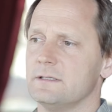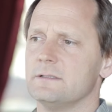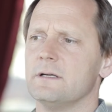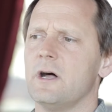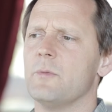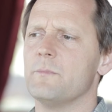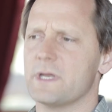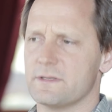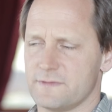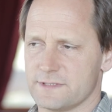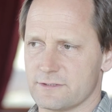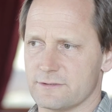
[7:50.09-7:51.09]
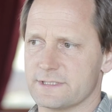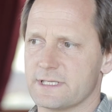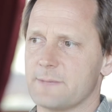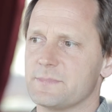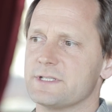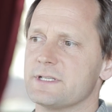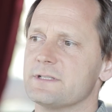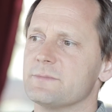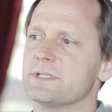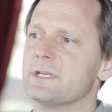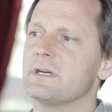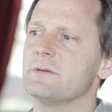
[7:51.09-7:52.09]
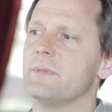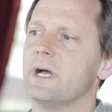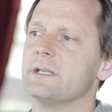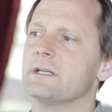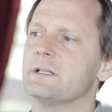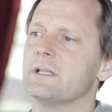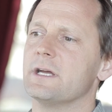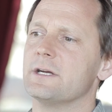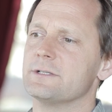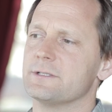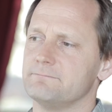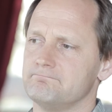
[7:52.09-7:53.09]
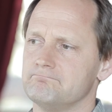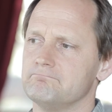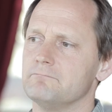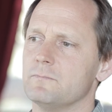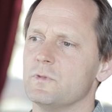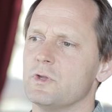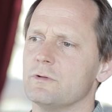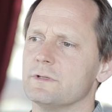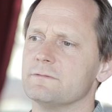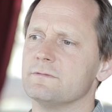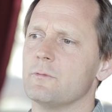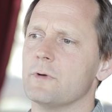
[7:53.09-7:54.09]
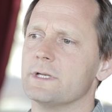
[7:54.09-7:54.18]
all metaphysical skepticism is hereby declared null and void.